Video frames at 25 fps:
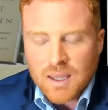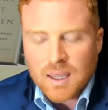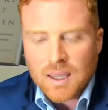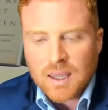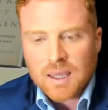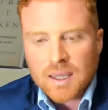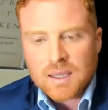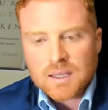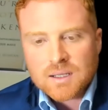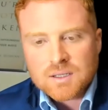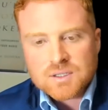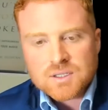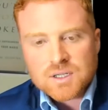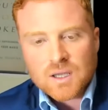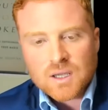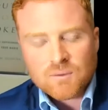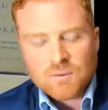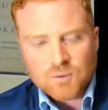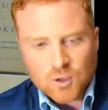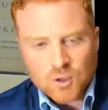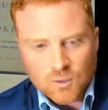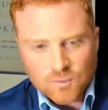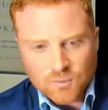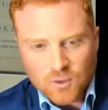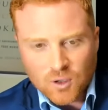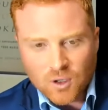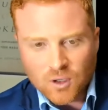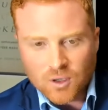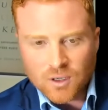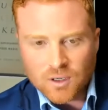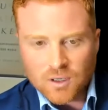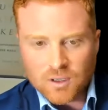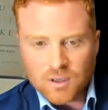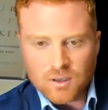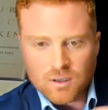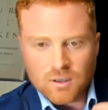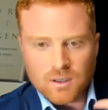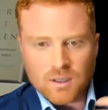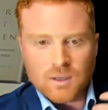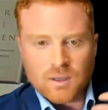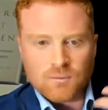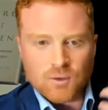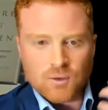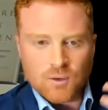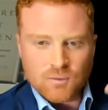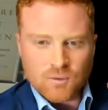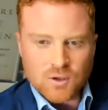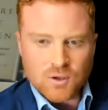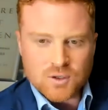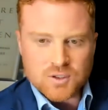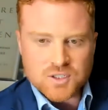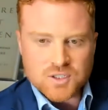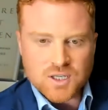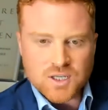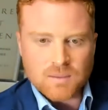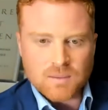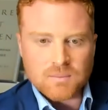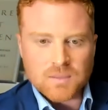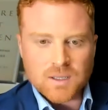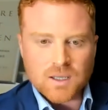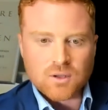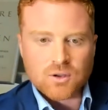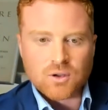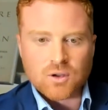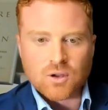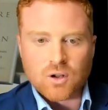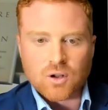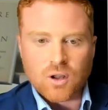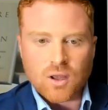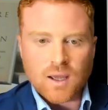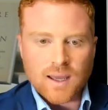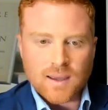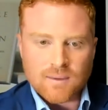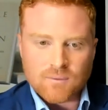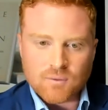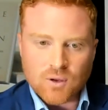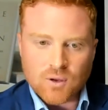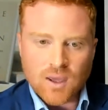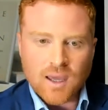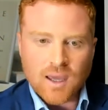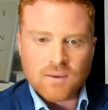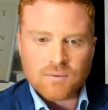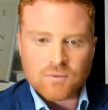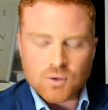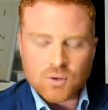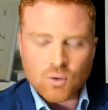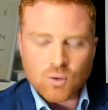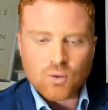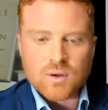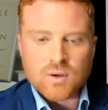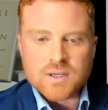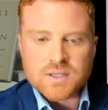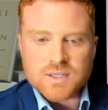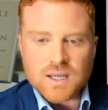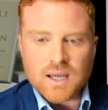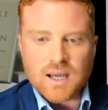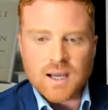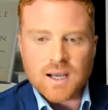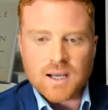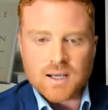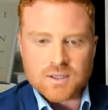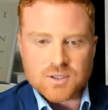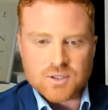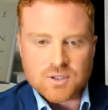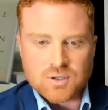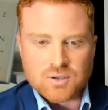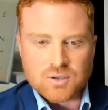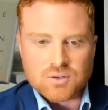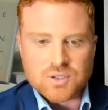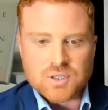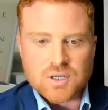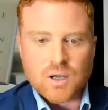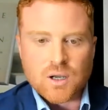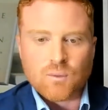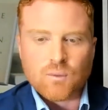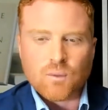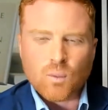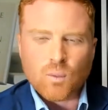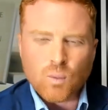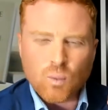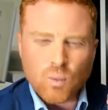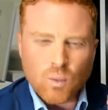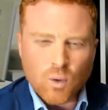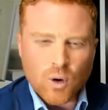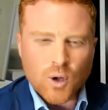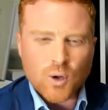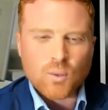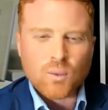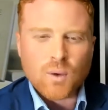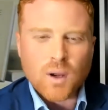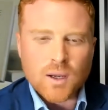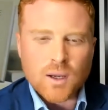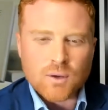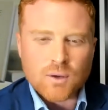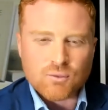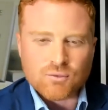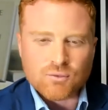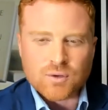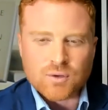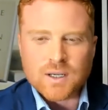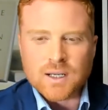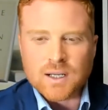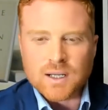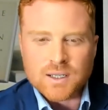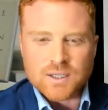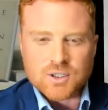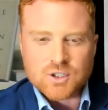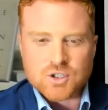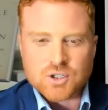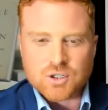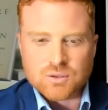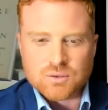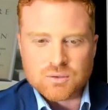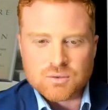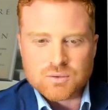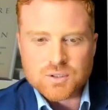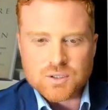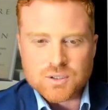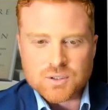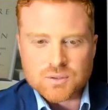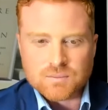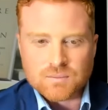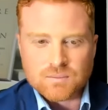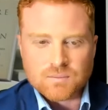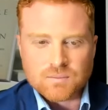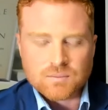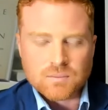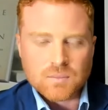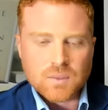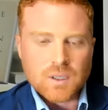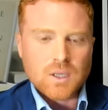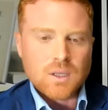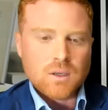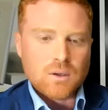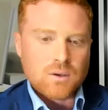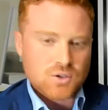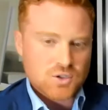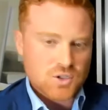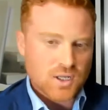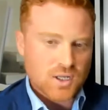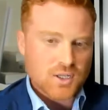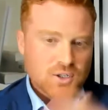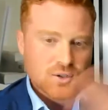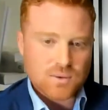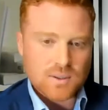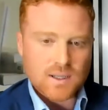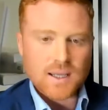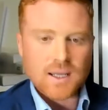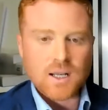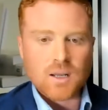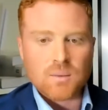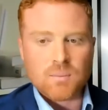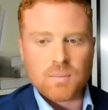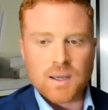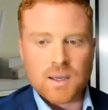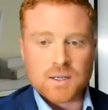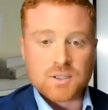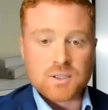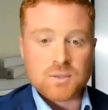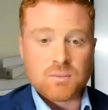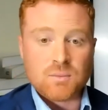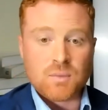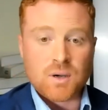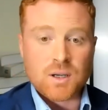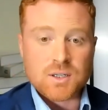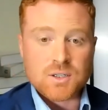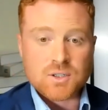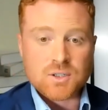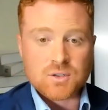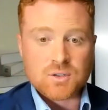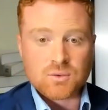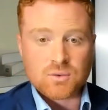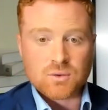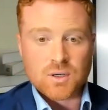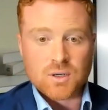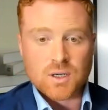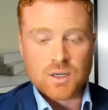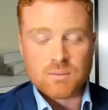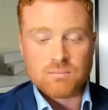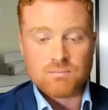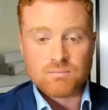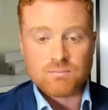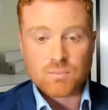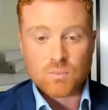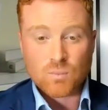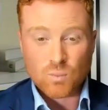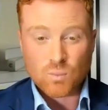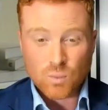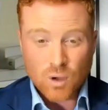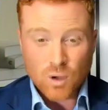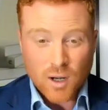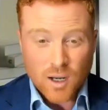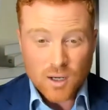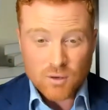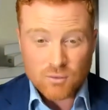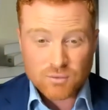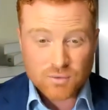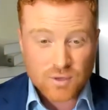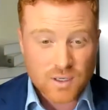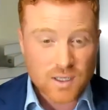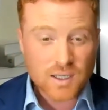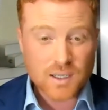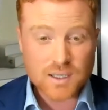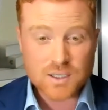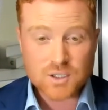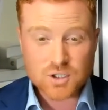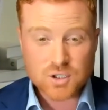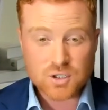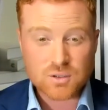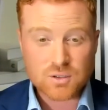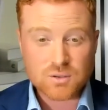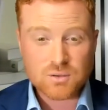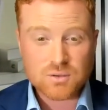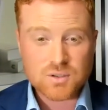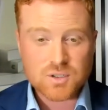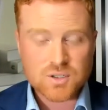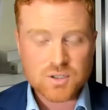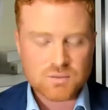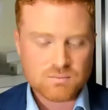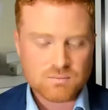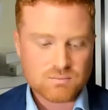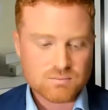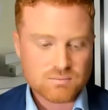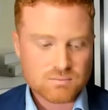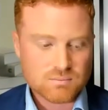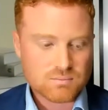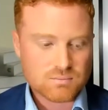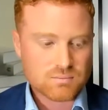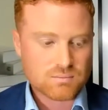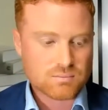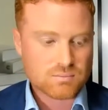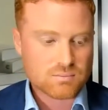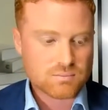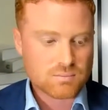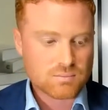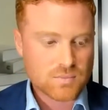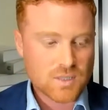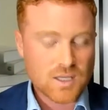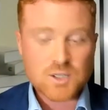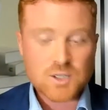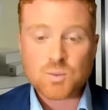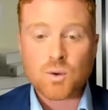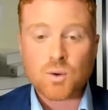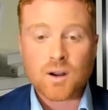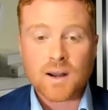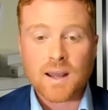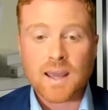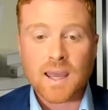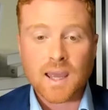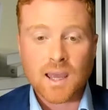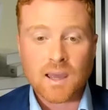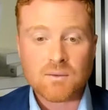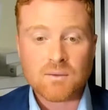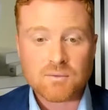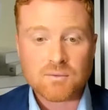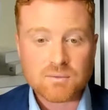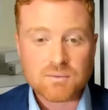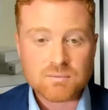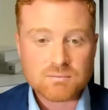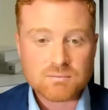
And if you've got a if you've got something in your life, you have to always ask yourself, what do I really choose? So let's relate it back to my story. What I really choose is what I have.